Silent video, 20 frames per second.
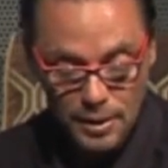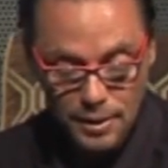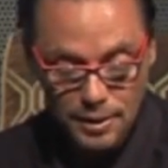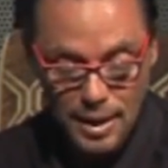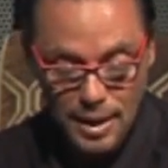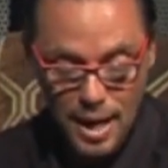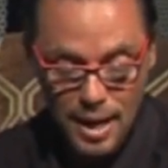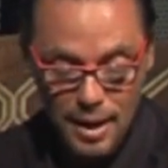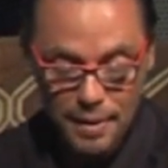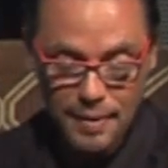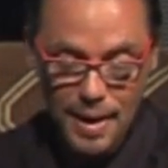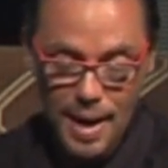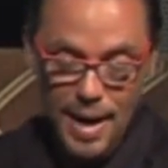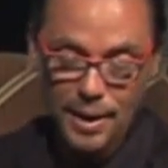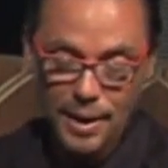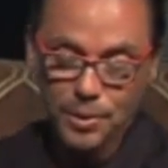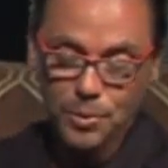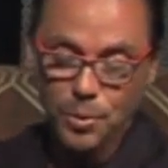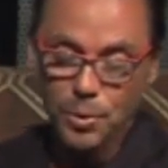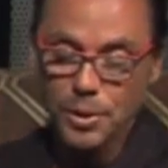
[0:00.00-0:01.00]

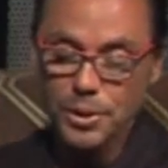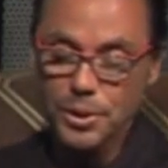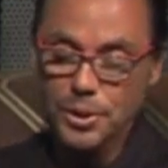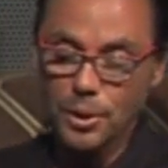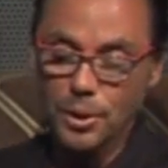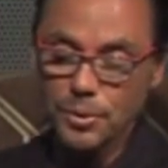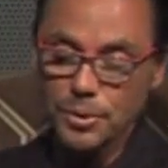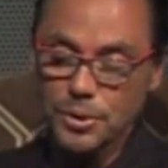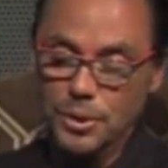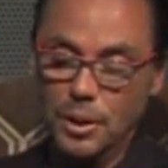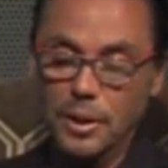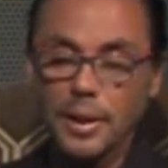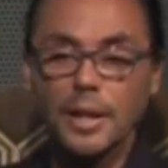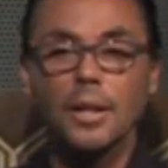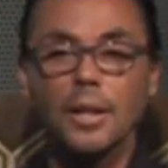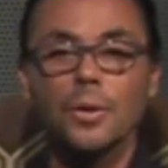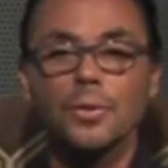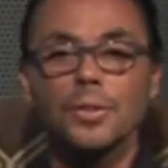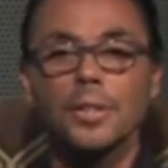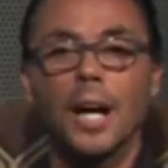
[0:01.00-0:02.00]

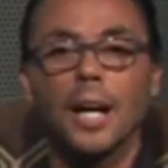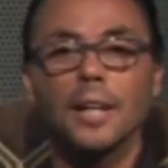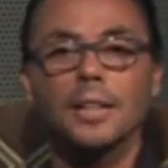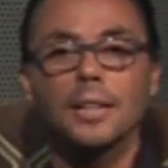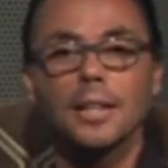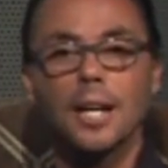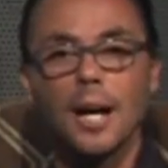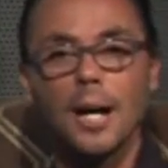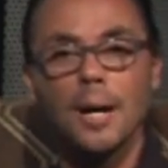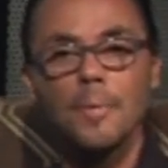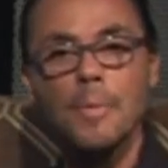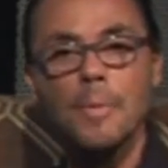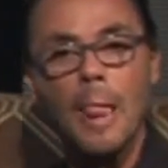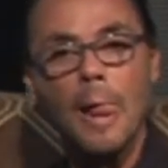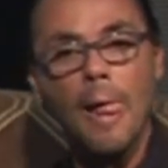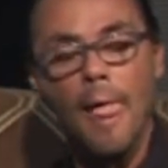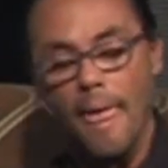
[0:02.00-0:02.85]
live@cornerstonetoledo.com.